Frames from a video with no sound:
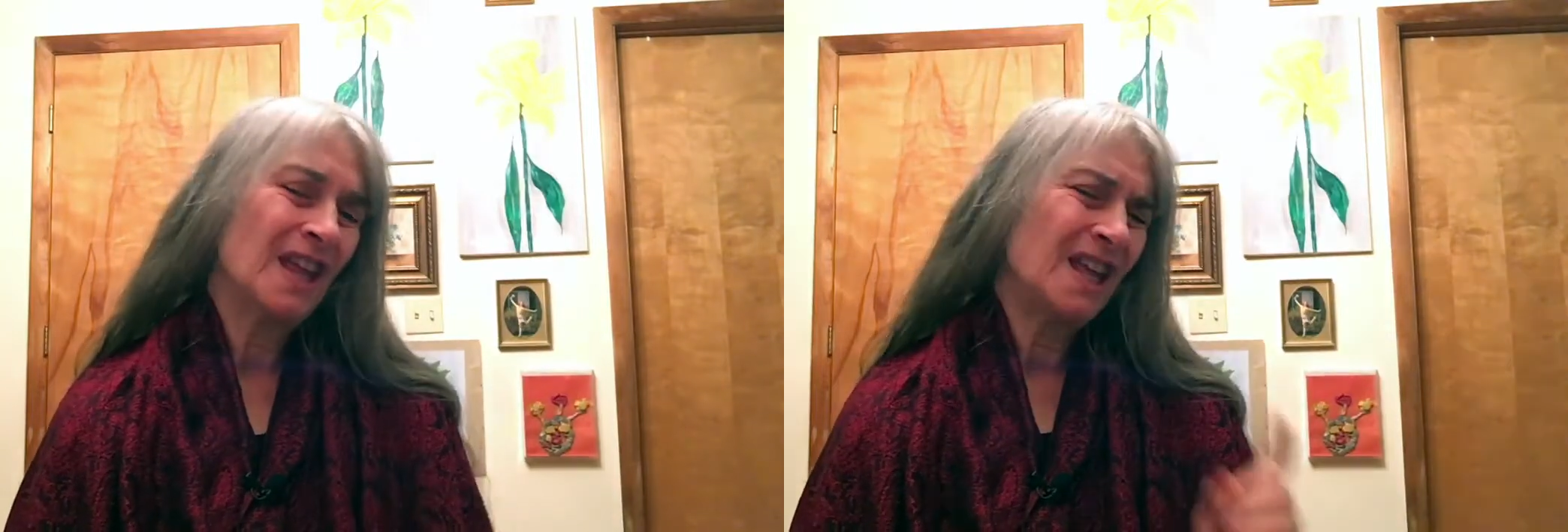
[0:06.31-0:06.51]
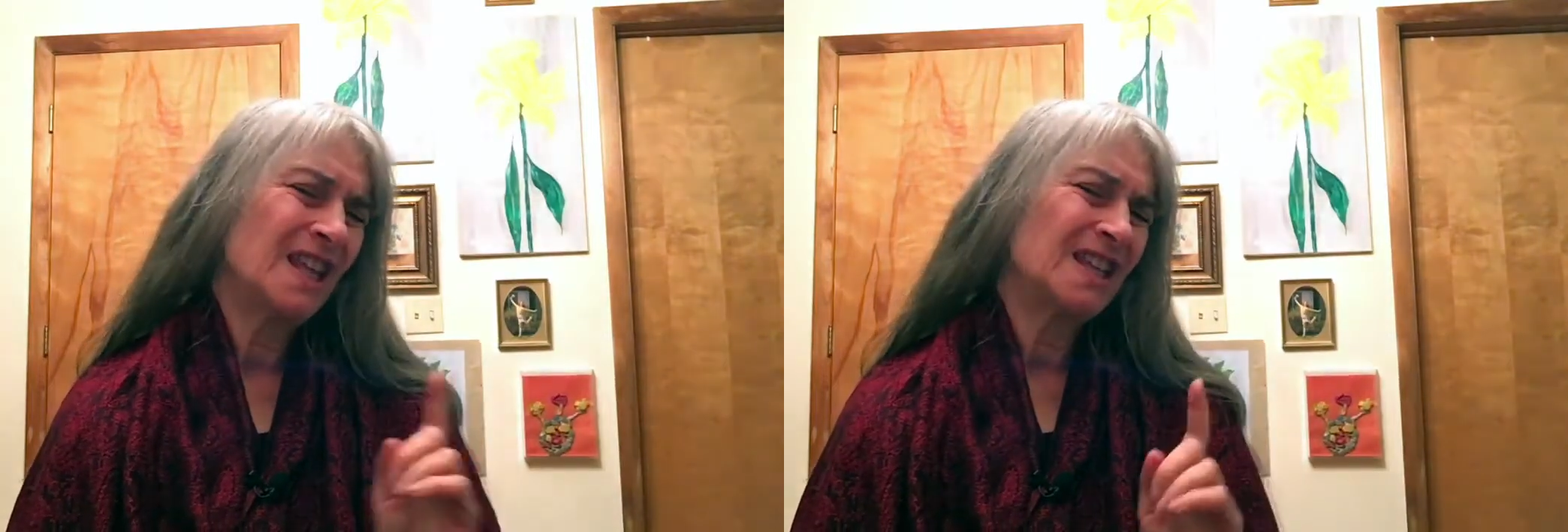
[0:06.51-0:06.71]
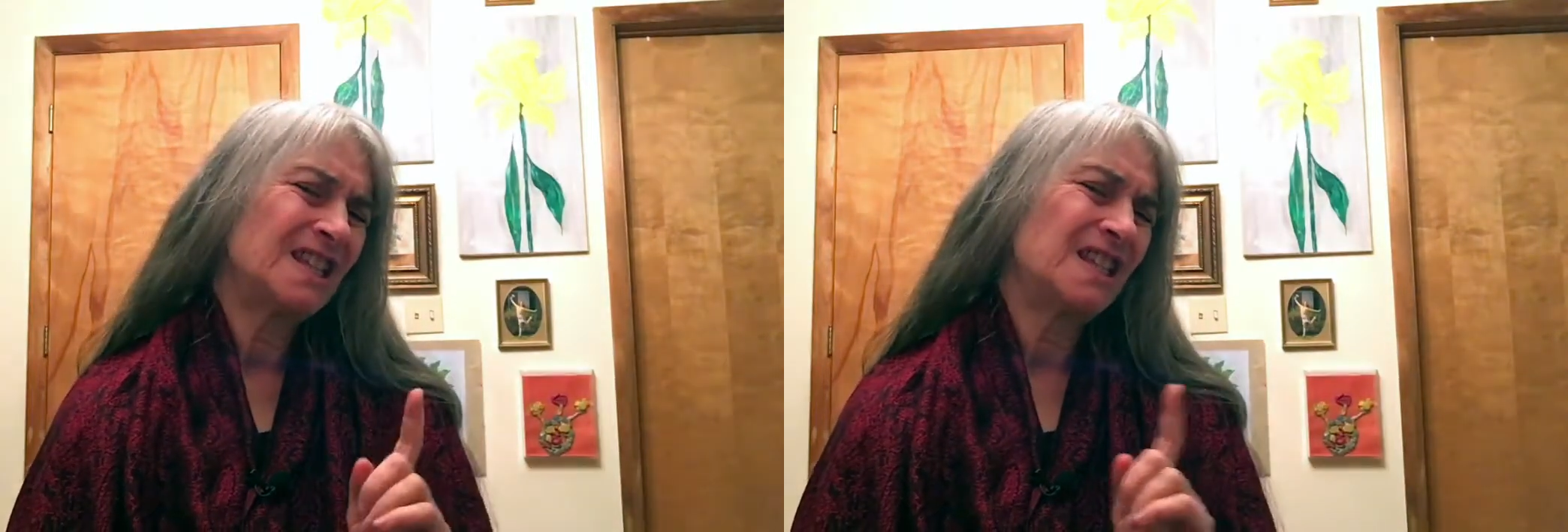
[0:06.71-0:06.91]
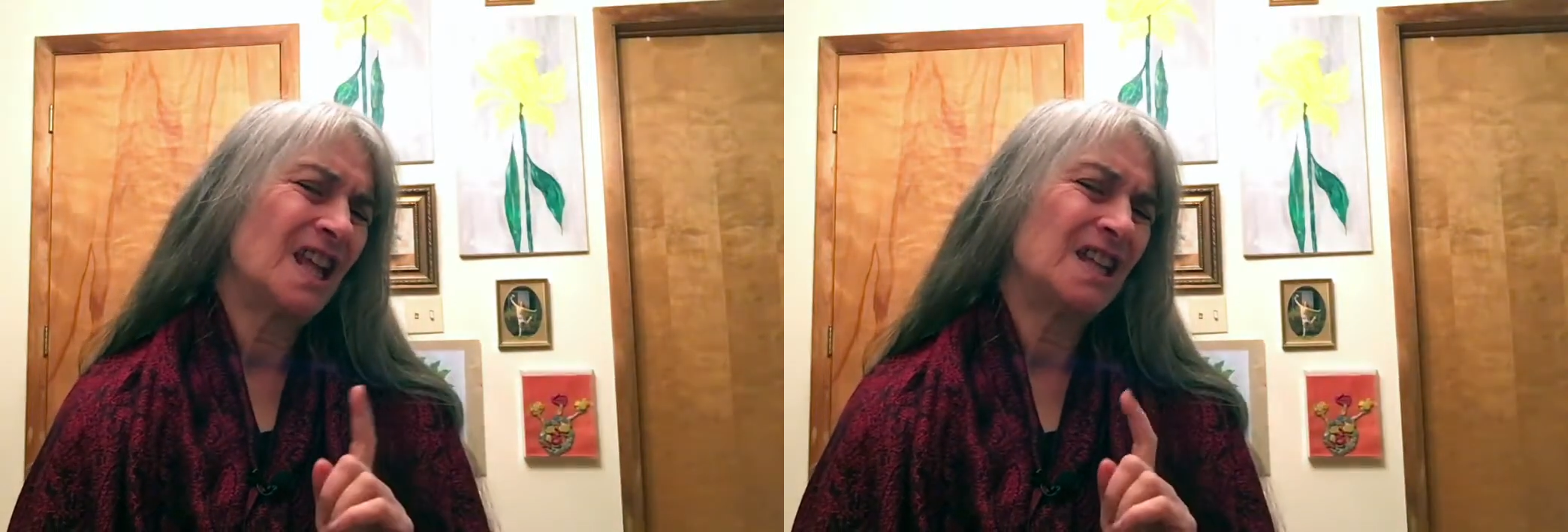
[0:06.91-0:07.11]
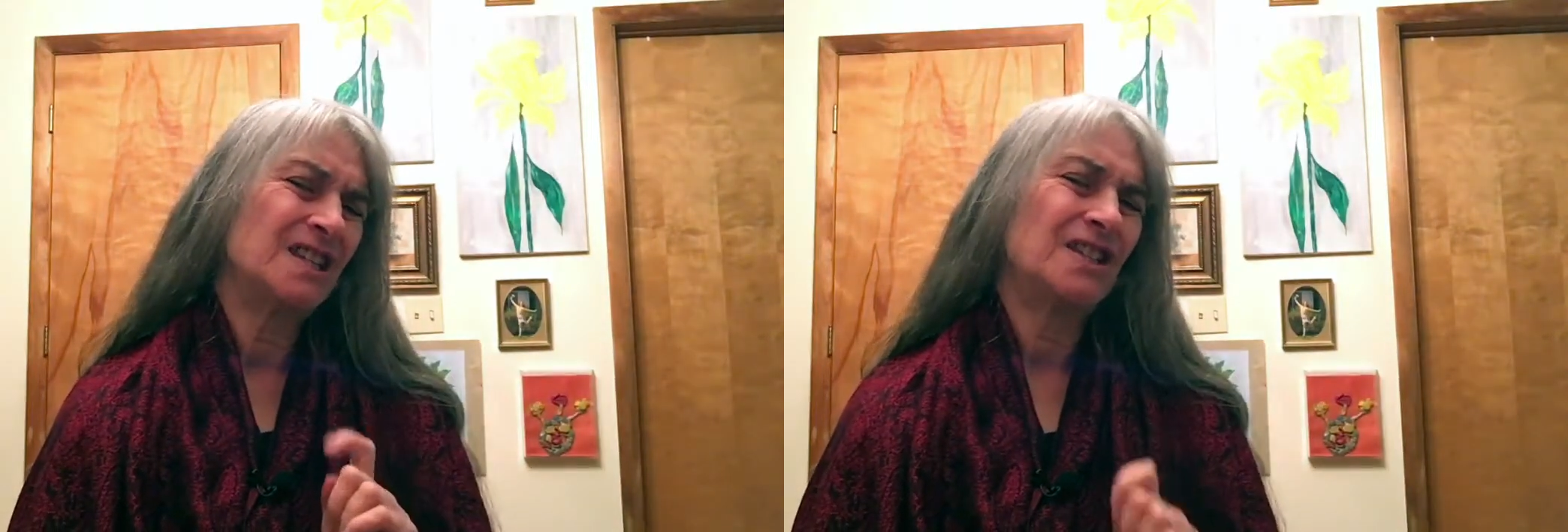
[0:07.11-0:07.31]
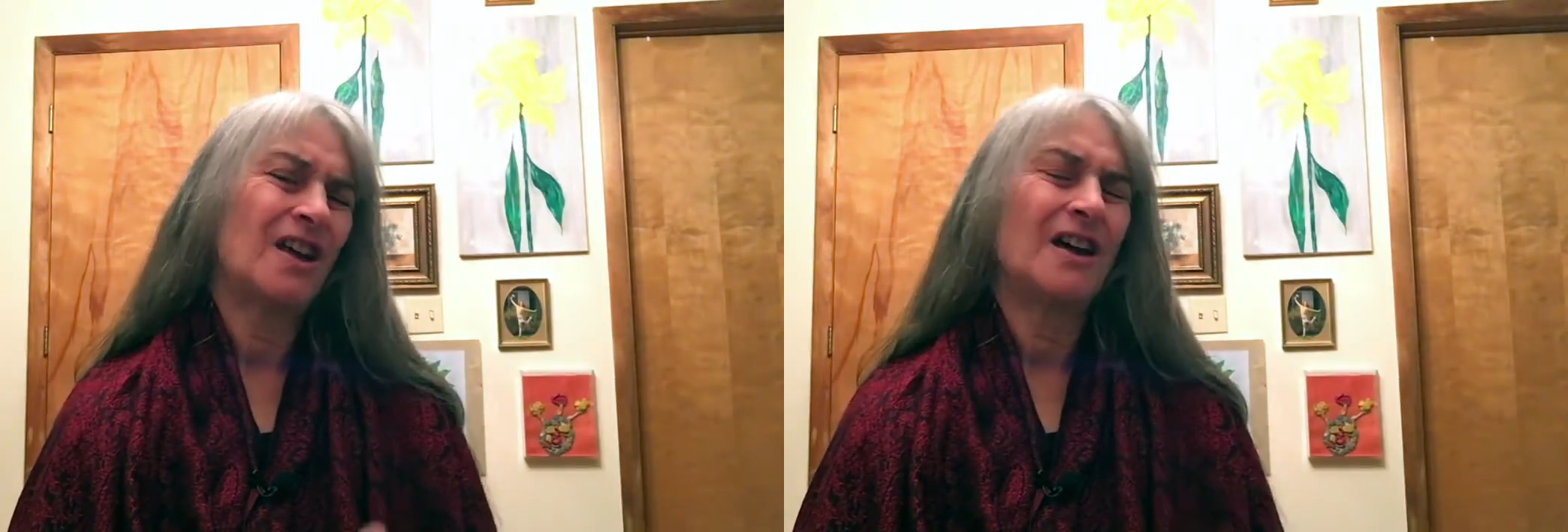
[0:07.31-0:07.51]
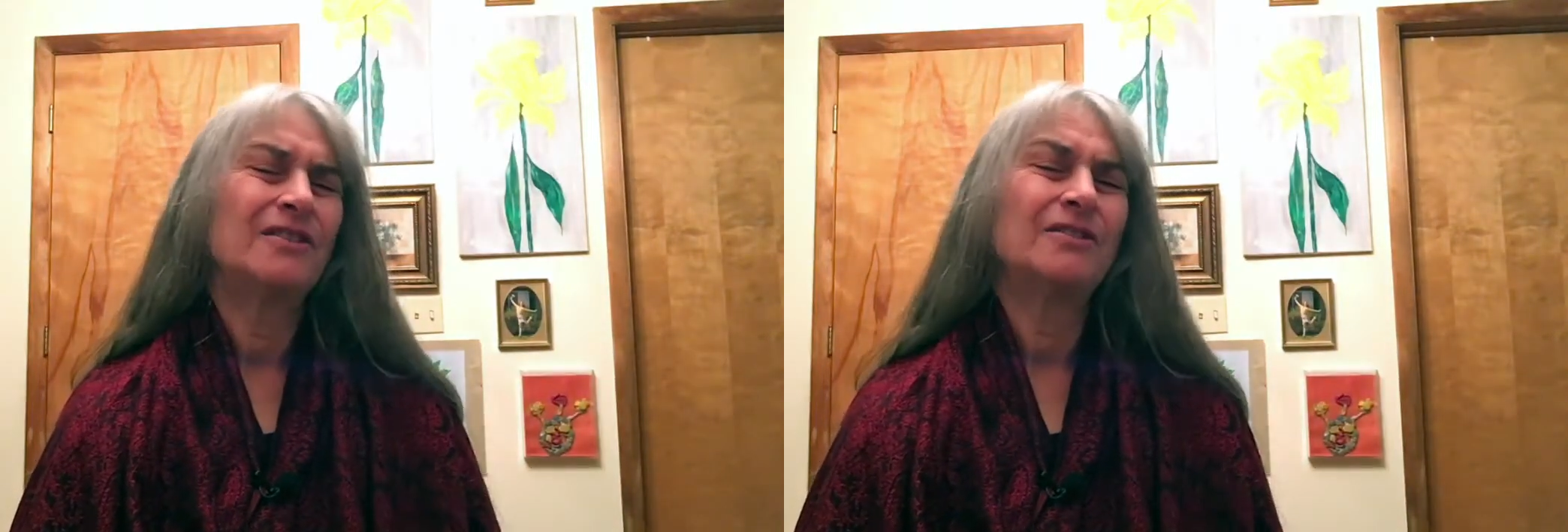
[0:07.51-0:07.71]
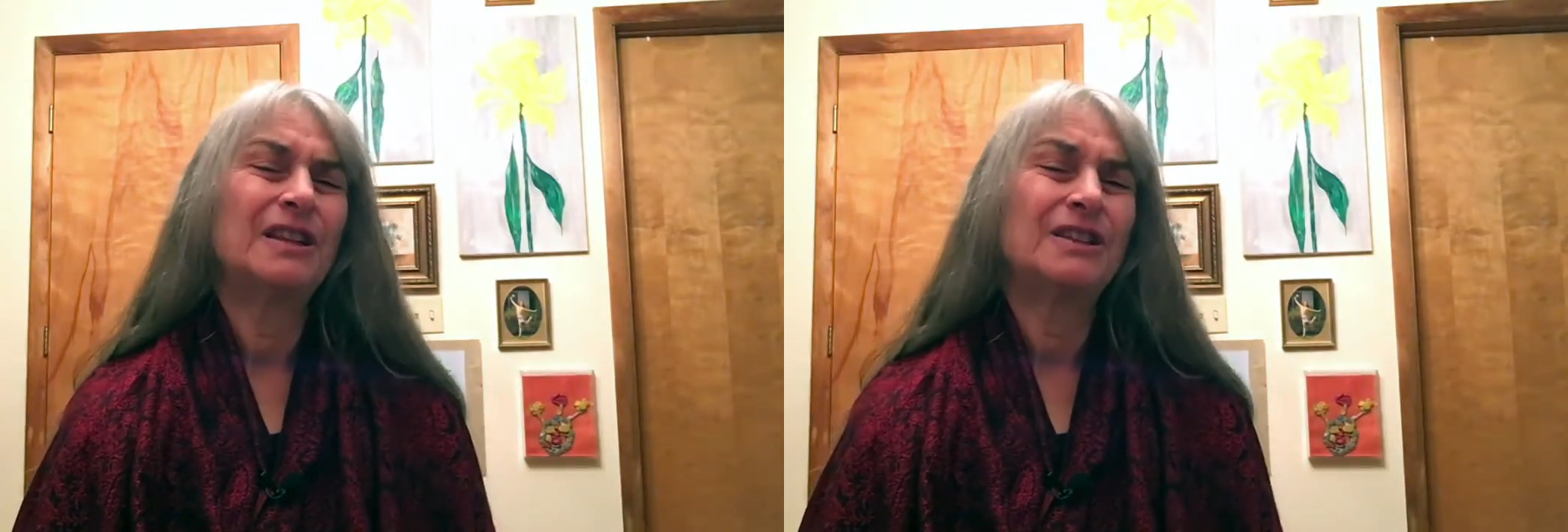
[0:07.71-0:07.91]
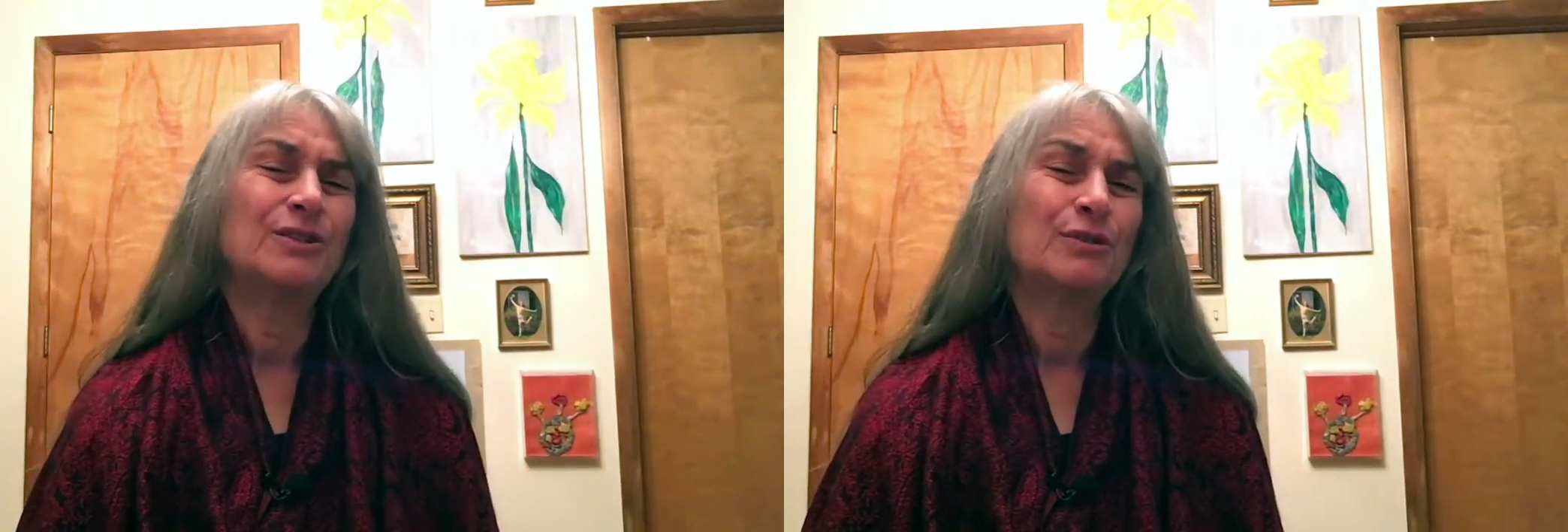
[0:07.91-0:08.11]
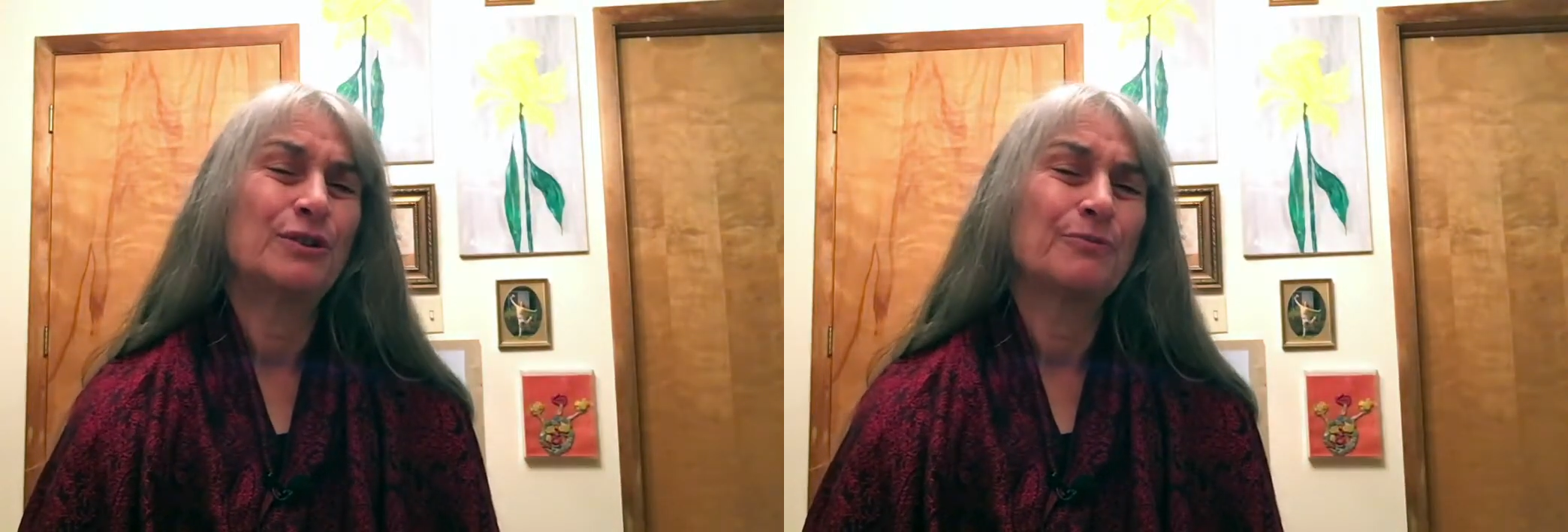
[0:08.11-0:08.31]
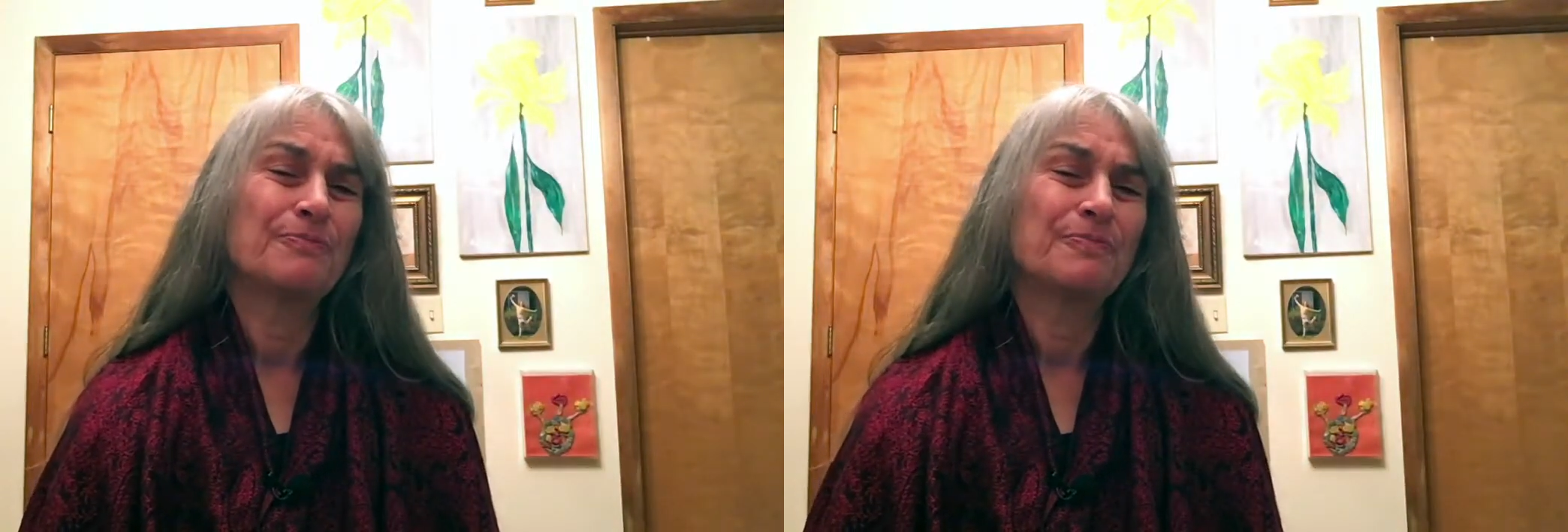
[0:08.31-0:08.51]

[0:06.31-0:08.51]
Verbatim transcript: and that's not entirely true.